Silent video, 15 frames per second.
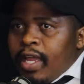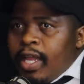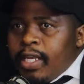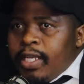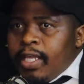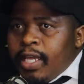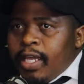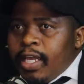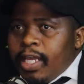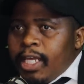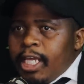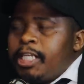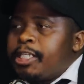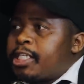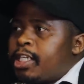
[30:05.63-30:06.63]
And uh,
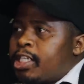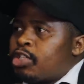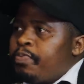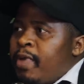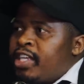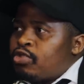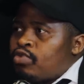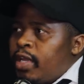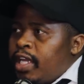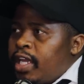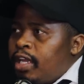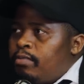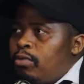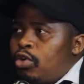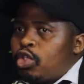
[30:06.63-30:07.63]
in six months, we
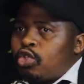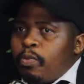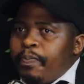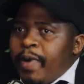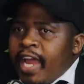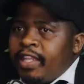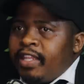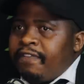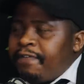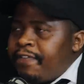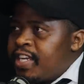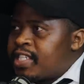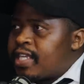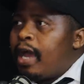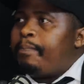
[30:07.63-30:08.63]
were able to buy the
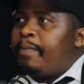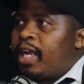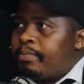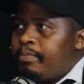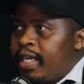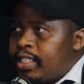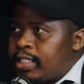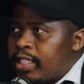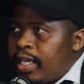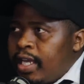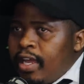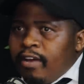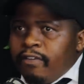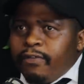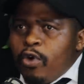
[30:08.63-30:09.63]
first apartment
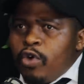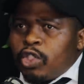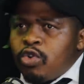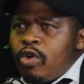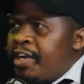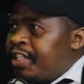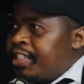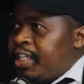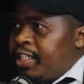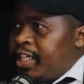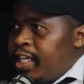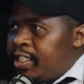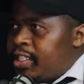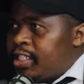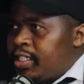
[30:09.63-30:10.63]
for
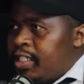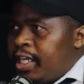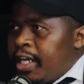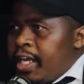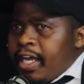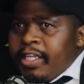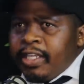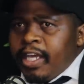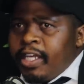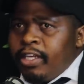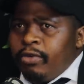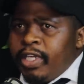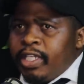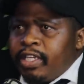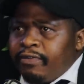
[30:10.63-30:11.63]
280. And
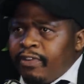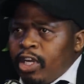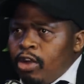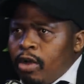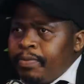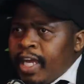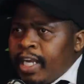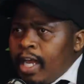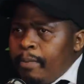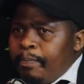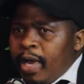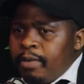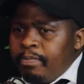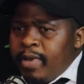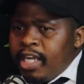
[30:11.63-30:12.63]
then we developed that
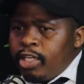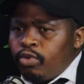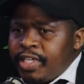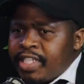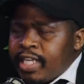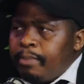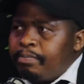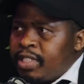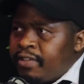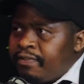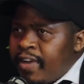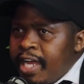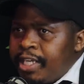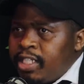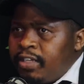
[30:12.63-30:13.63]
apartment, we
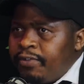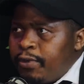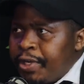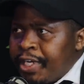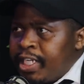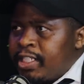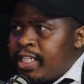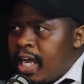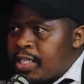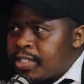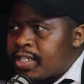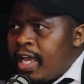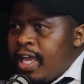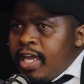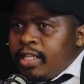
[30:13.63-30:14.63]
subdivided for
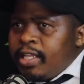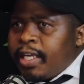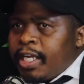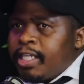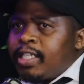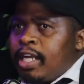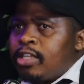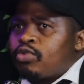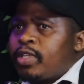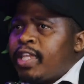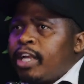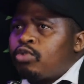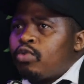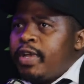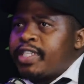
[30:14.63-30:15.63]
rentals. The rentals
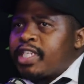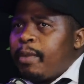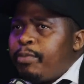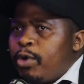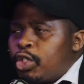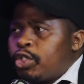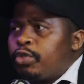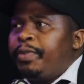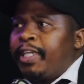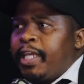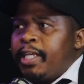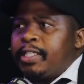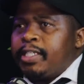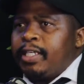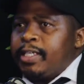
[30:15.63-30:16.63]
that we were supposed to be
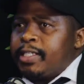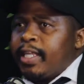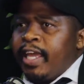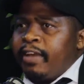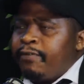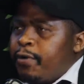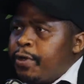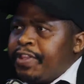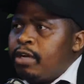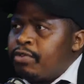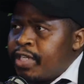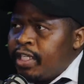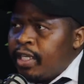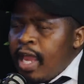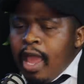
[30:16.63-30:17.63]
getting is like
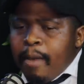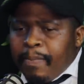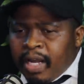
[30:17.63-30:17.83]
4,000.